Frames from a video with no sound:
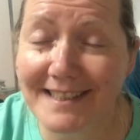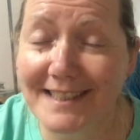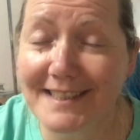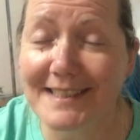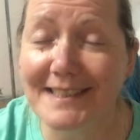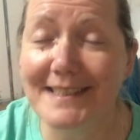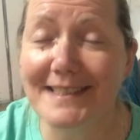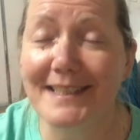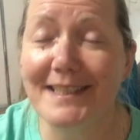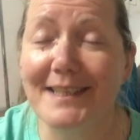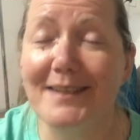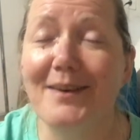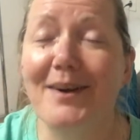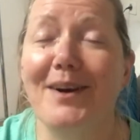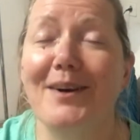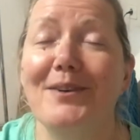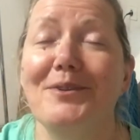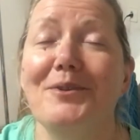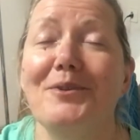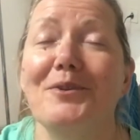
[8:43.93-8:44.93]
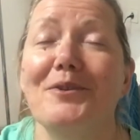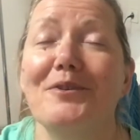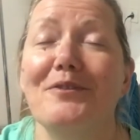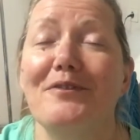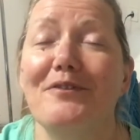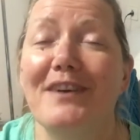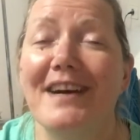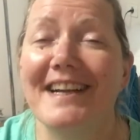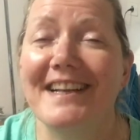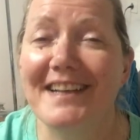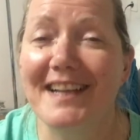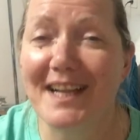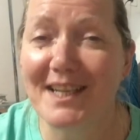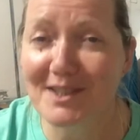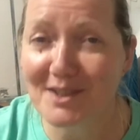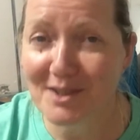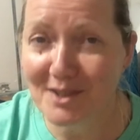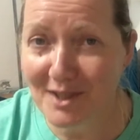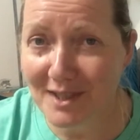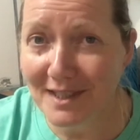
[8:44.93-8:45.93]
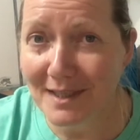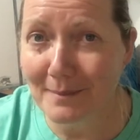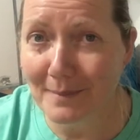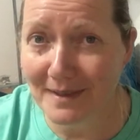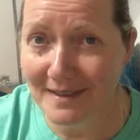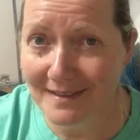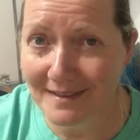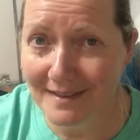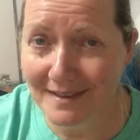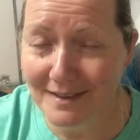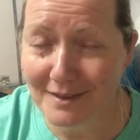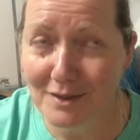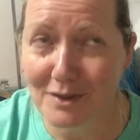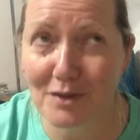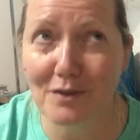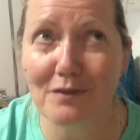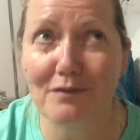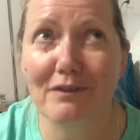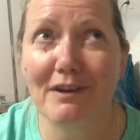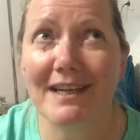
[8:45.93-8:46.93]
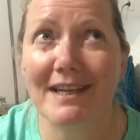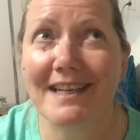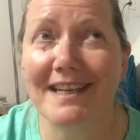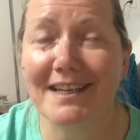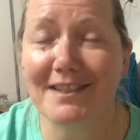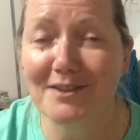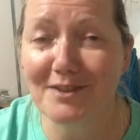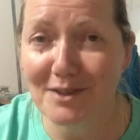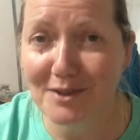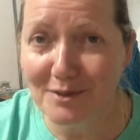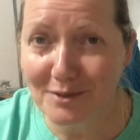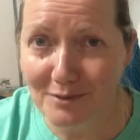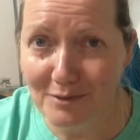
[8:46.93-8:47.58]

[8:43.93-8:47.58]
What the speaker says: and see how your financial abundance, your financial